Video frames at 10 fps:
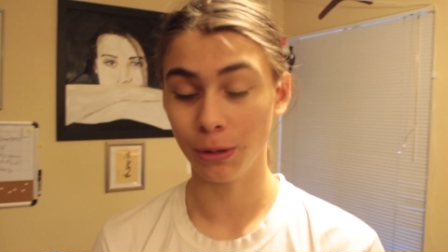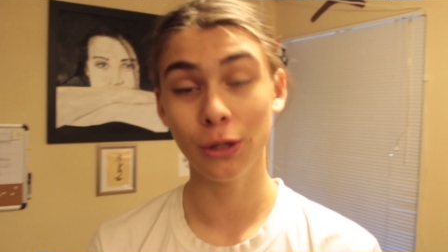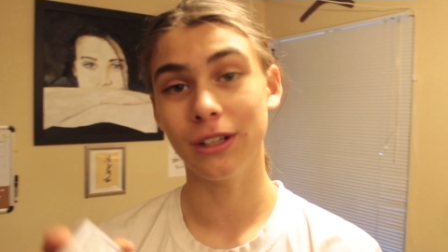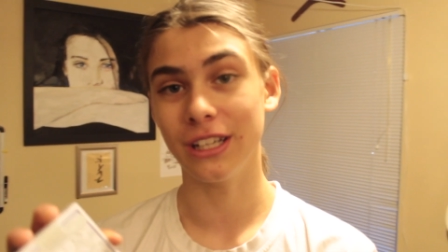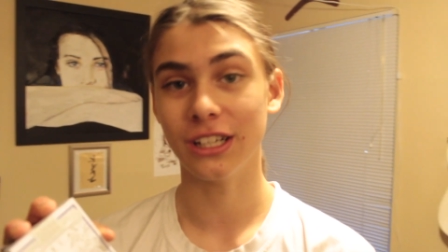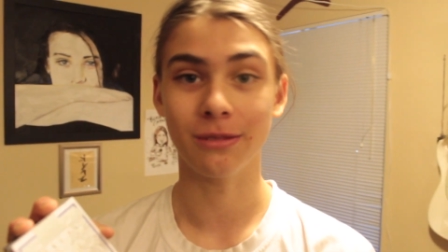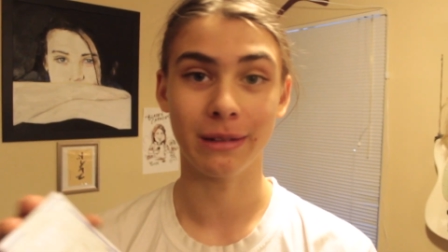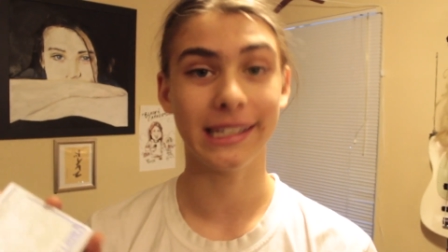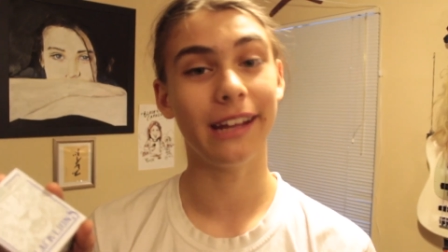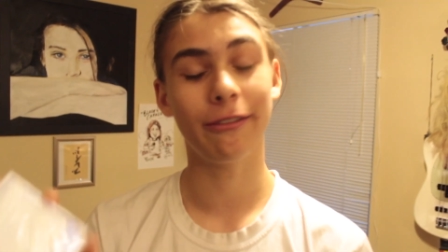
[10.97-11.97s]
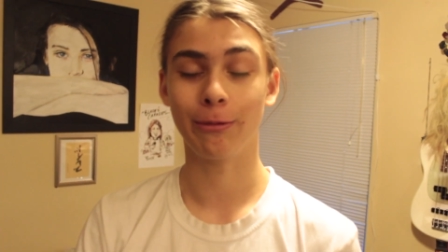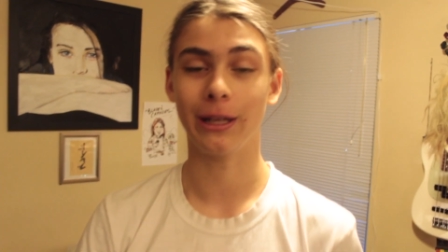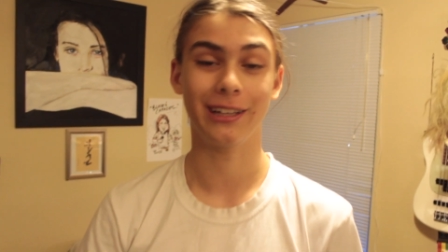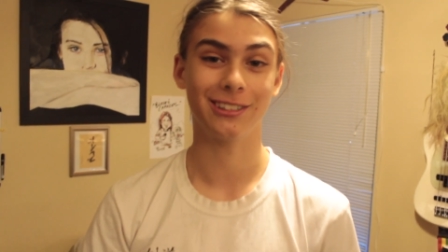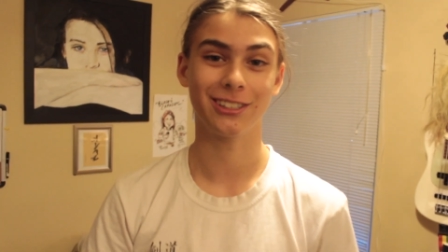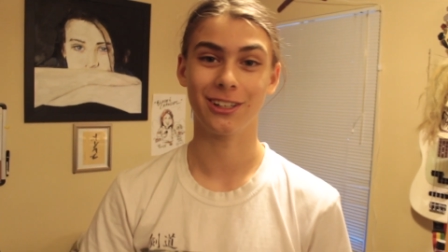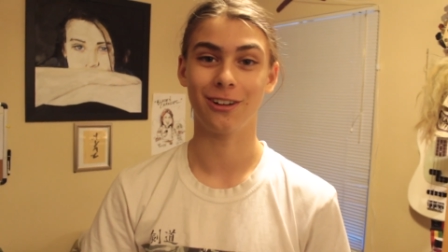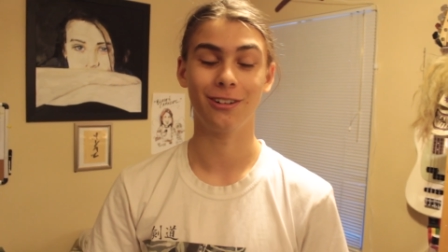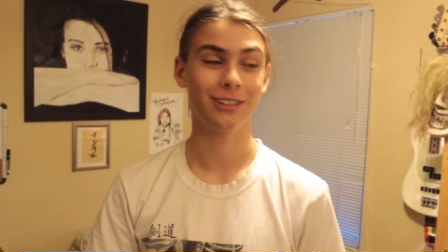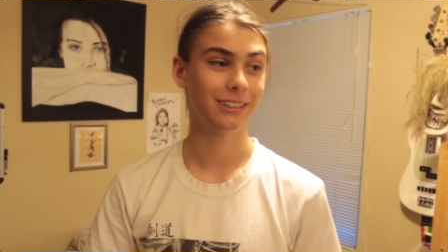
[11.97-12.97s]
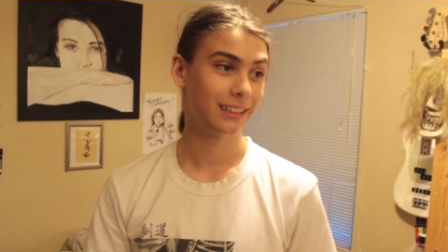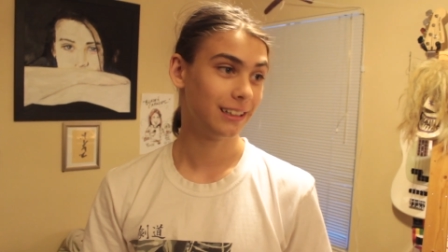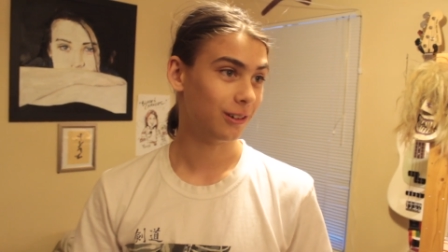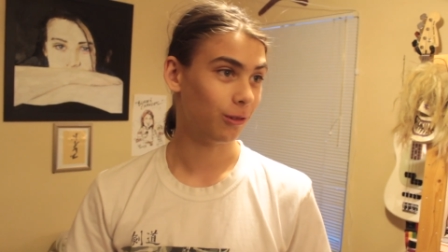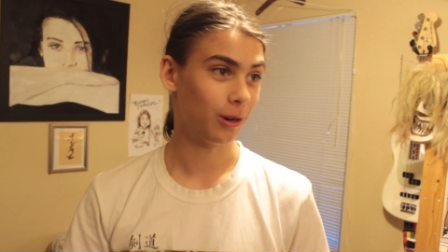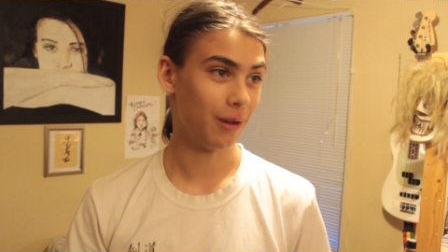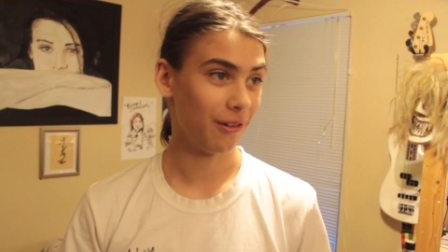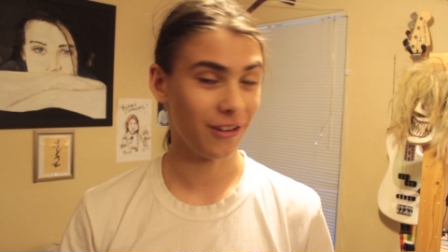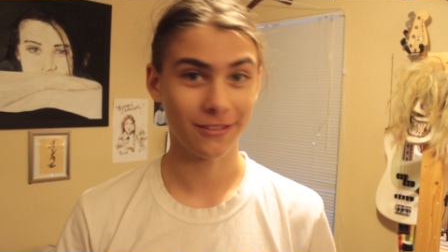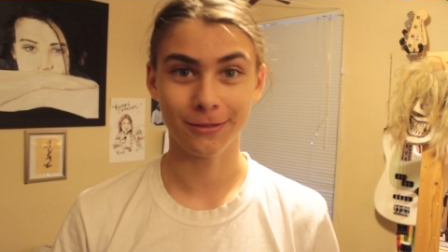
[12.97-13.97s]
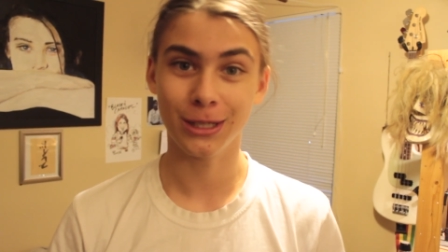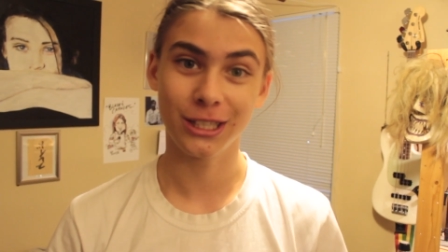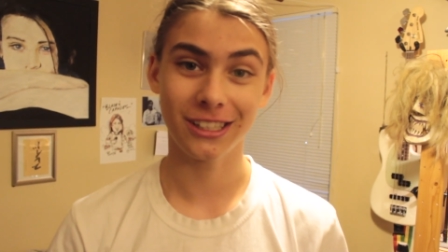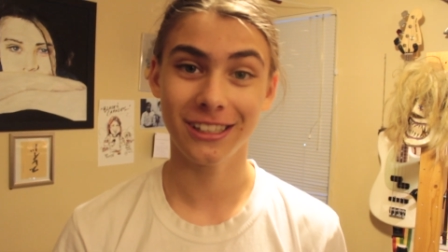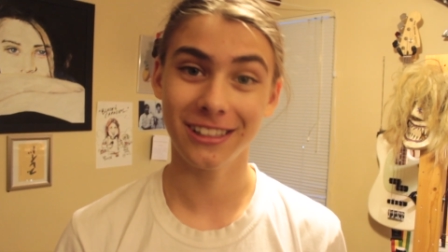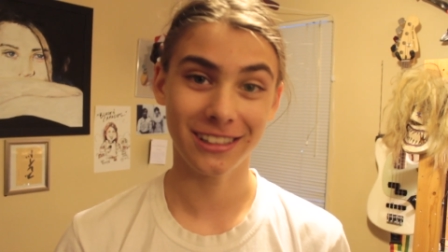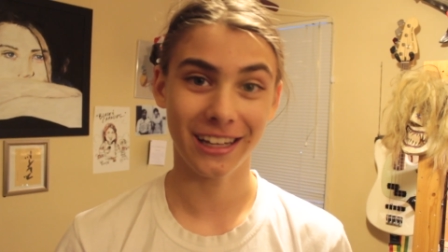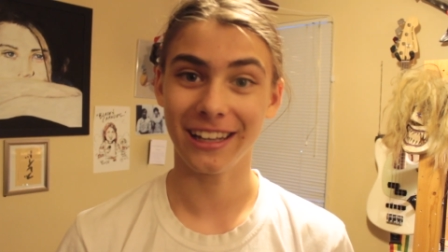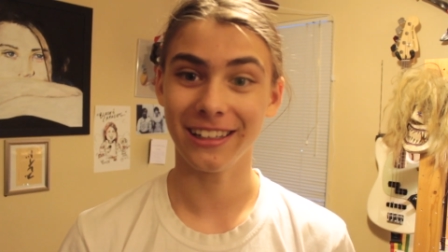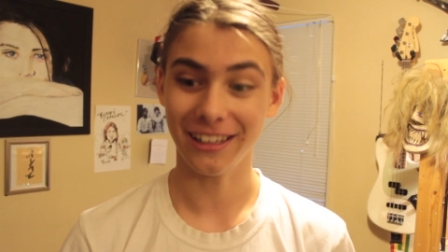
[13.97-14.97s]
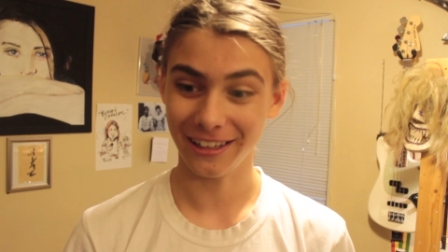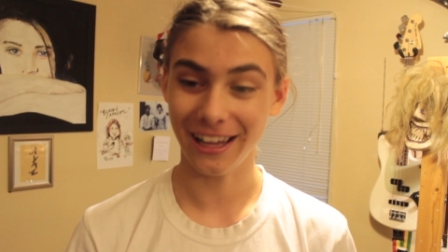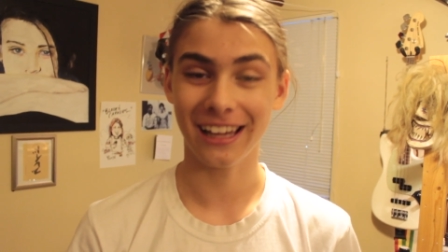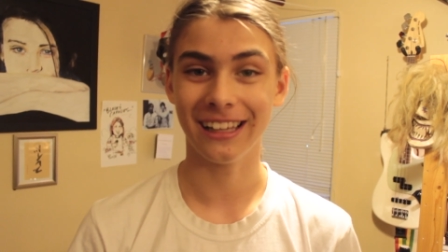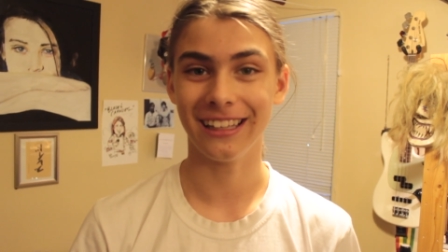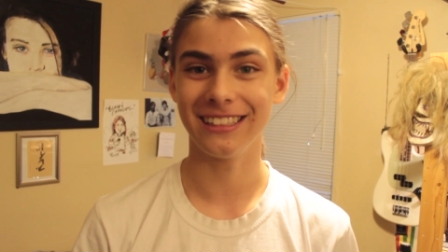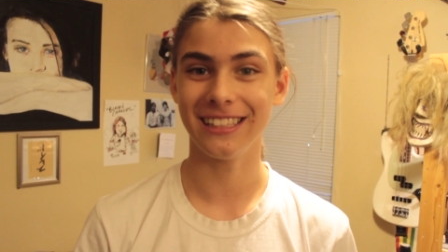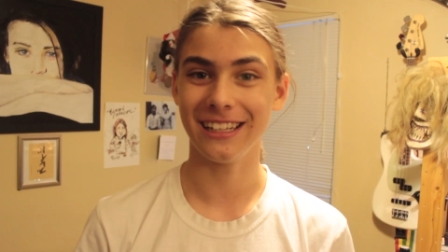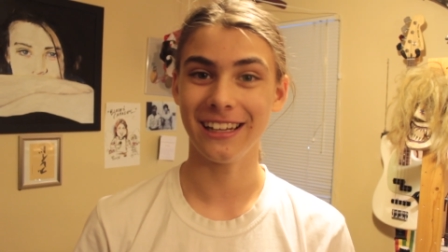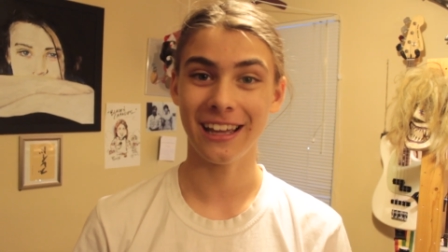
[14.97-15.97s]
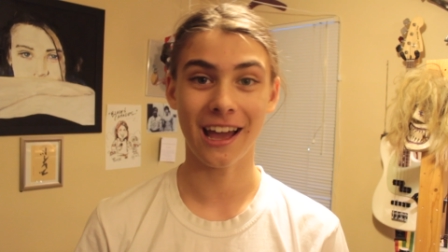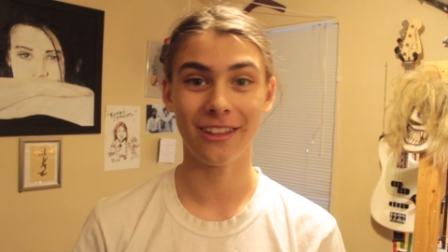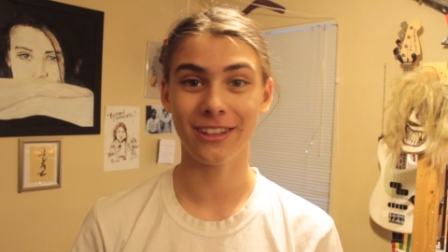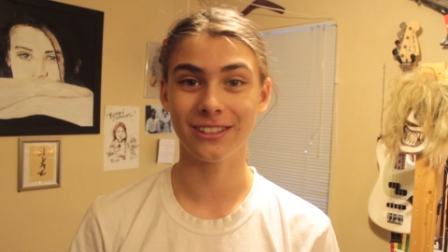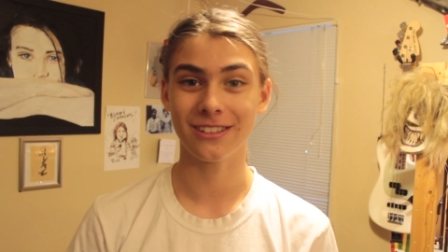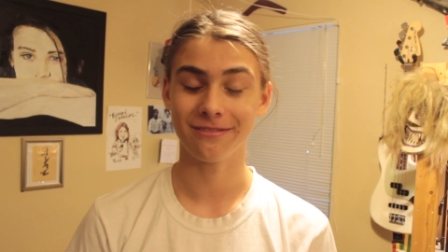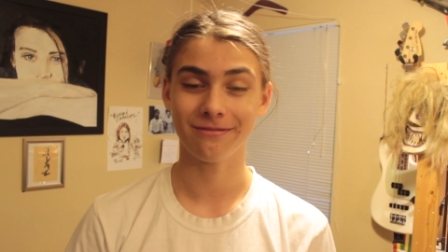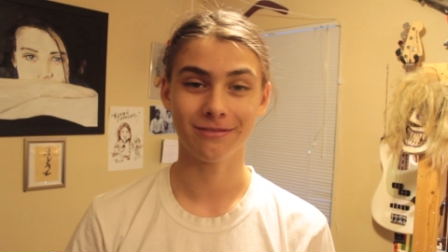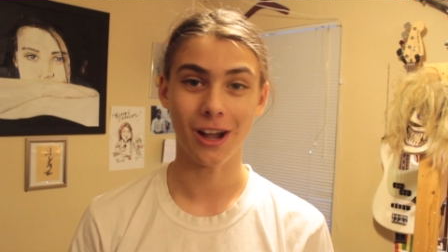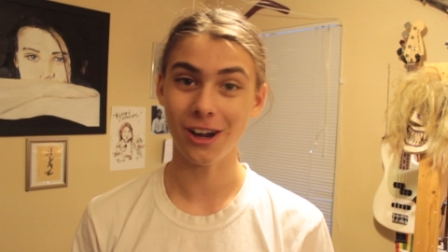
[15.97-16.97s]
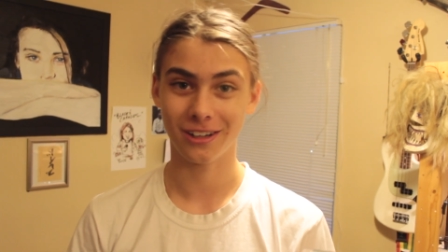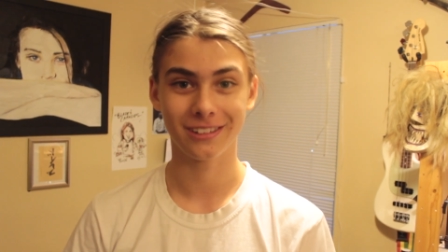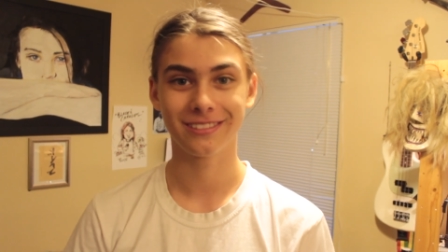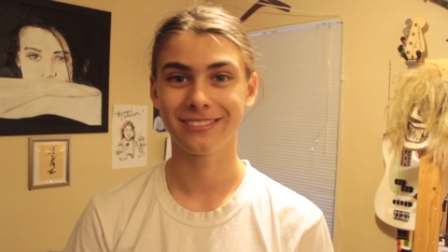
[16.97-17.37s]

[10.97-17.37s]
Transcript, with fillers: Blue Edition by David Blaine. So, one of my favorite magicians, and yeah, let's see how these are.